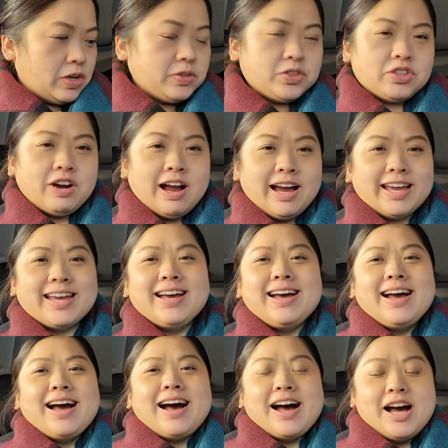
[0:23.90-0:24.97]
so dry
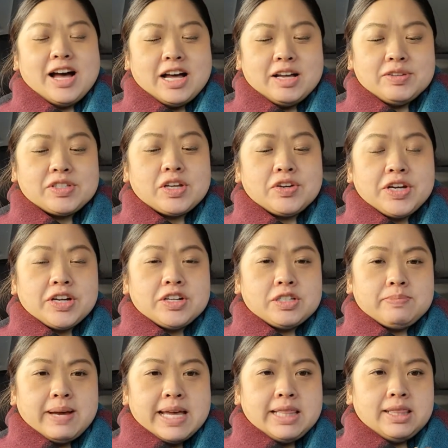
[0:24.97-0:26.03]
uh, so
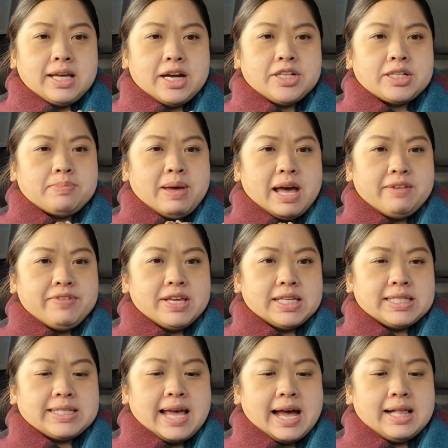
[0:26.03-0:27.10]
here's my lunch i'm having
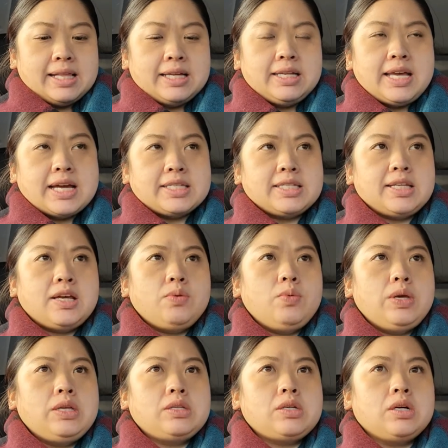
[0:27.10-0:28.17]
a salad yesterday
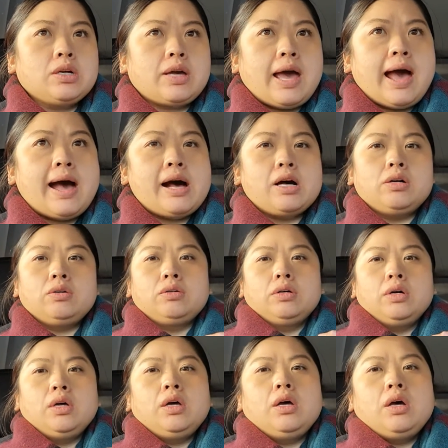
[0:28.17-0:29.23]
we took out
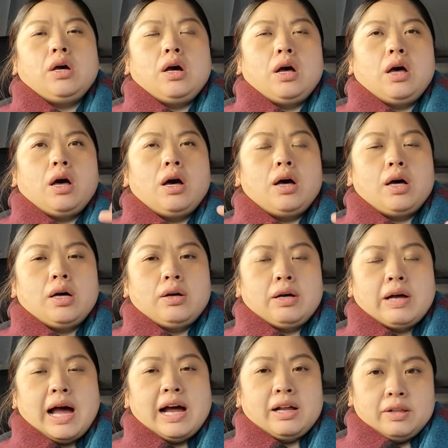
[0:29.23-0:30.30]

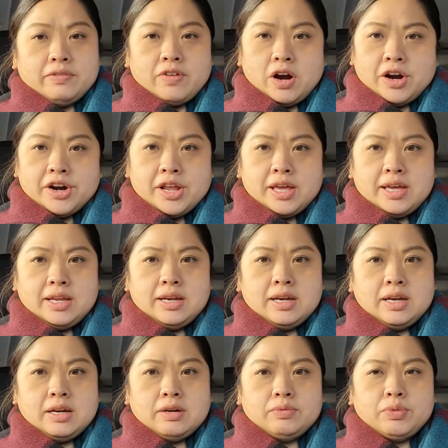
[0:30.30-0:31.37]
uh, Olive
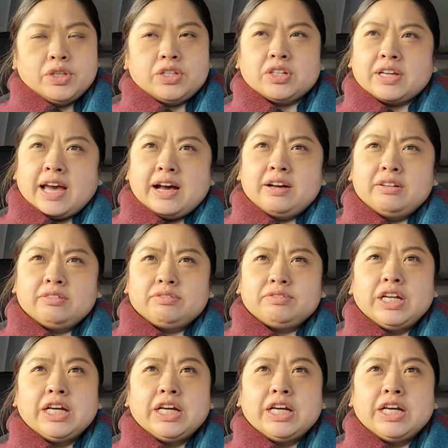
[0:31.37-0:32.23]
Garden, we took out.